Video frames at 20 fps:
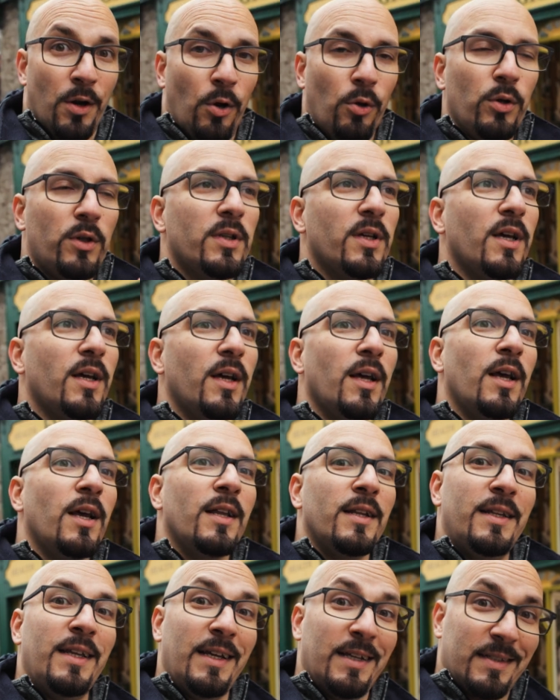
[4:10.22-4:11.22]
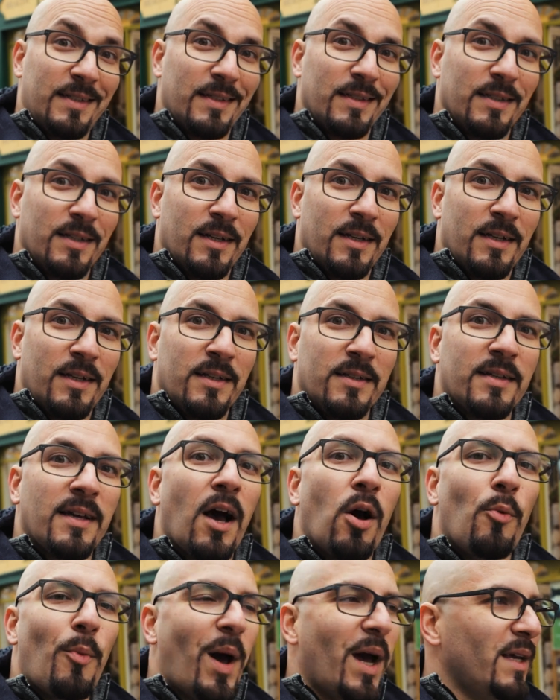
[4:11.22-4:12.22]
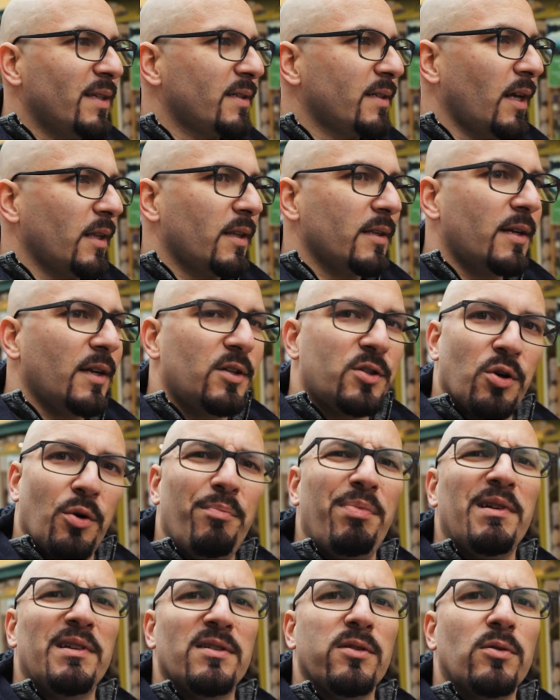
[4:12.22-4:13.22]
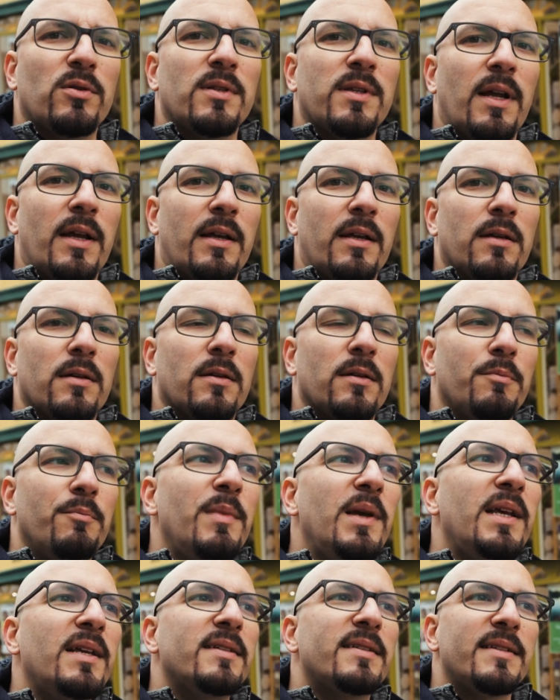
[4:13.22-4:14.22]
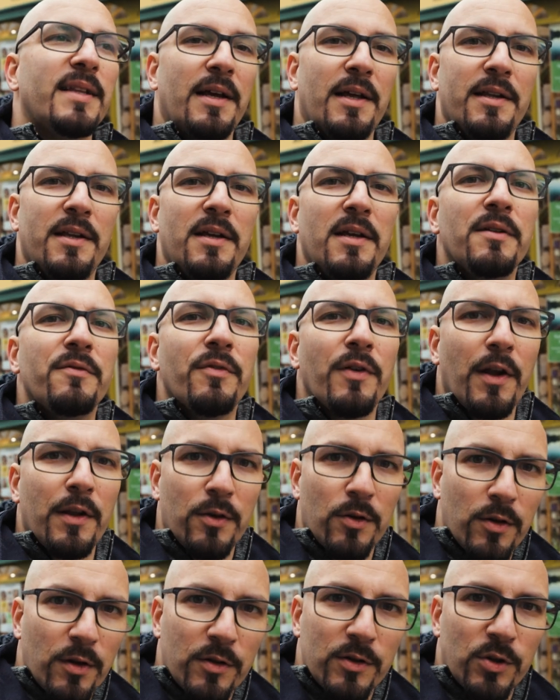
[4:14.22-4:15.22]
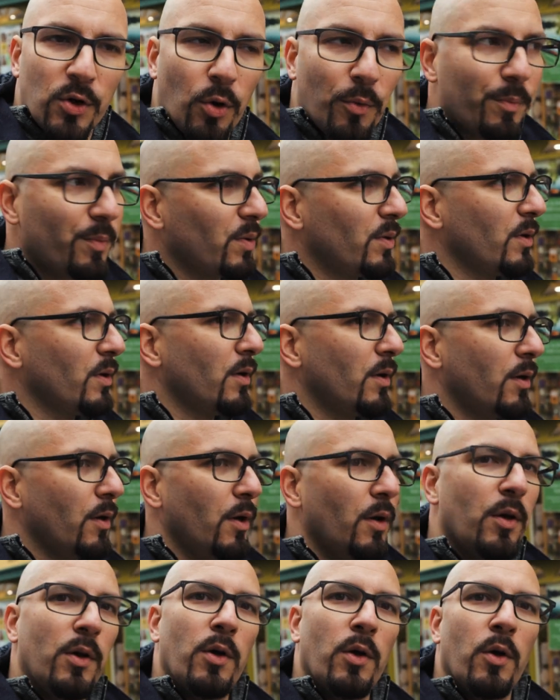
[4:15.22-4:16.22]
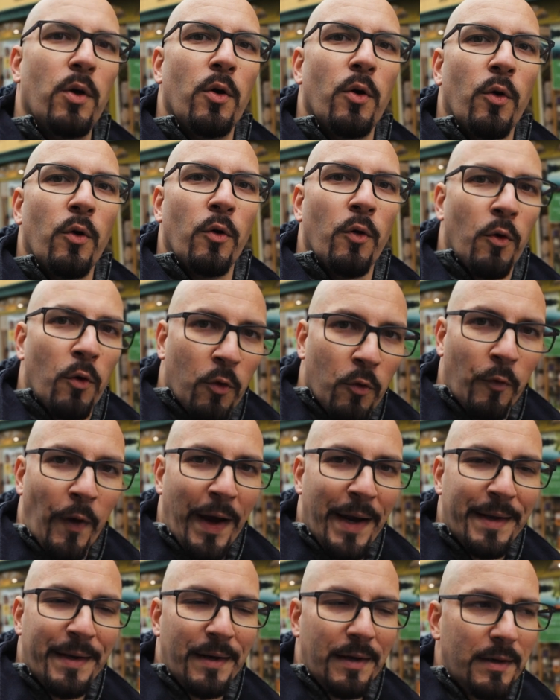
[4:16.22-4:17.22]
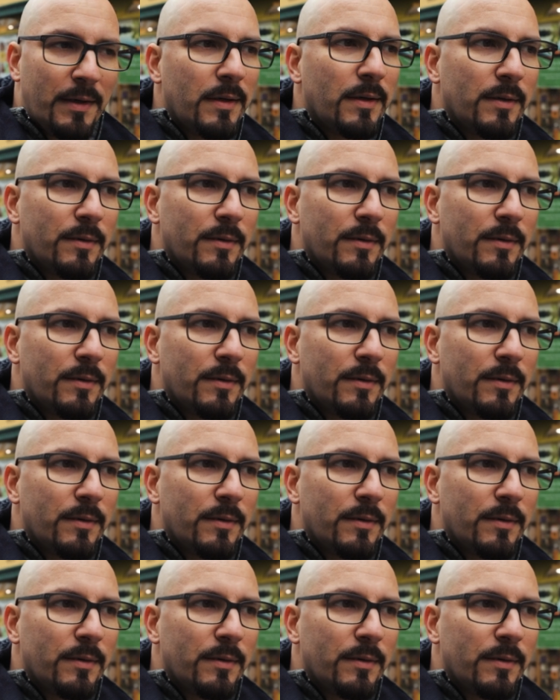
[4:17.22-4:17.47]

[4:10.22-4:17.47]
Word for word: note, this is how my Saturday shopping looks like. Me standing in front of the shop, waiting.